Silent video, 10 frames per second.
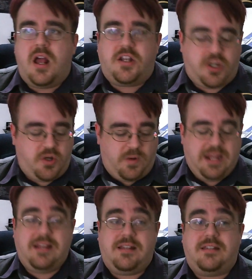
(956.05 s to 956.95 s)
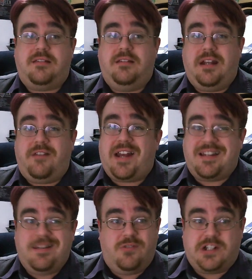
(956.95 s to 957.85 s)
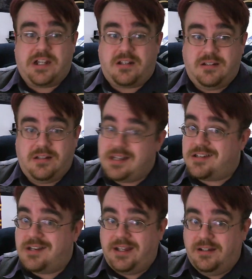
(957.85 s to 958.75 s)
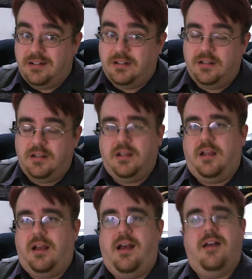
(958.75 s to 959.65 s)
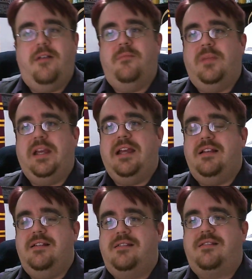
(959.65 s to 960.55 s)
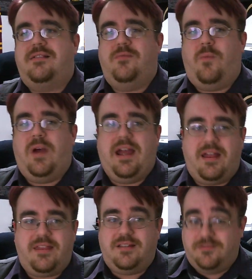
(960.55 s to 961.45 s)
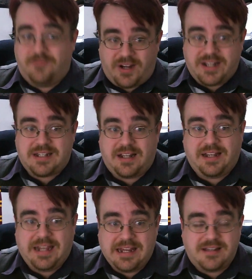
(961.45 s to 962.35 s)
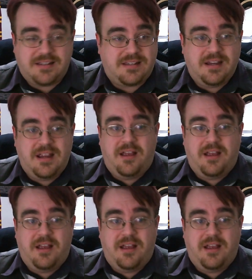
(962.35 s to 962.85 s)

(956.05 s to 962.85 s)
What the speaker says: Two is in a vanity project, essentially. Is where the writer is